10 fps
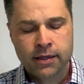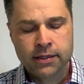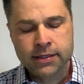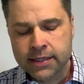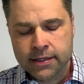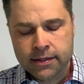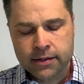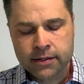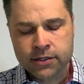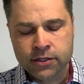You see,
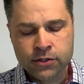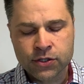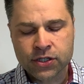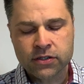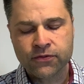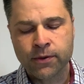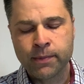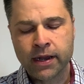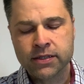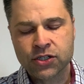the solution for
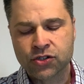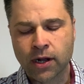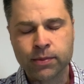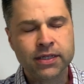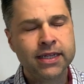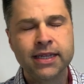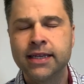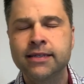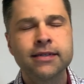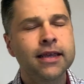Mary's trouble, it
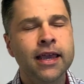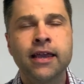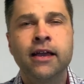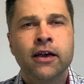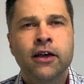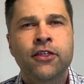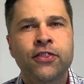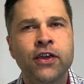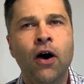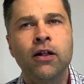isn't a
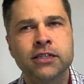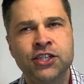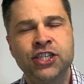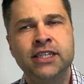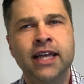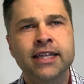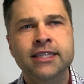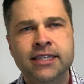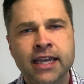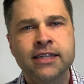theology that
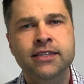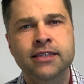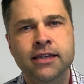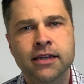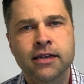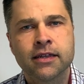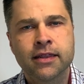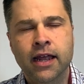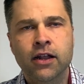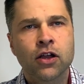states
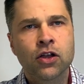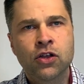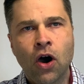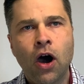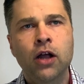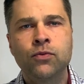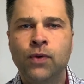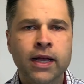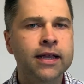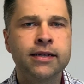that God
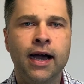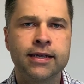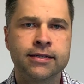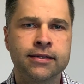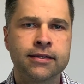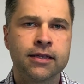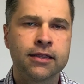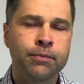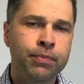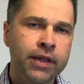recognizes
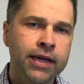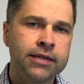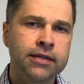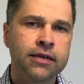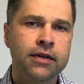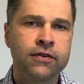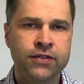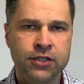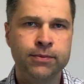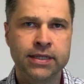the plight of
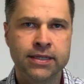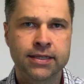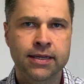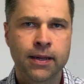humans.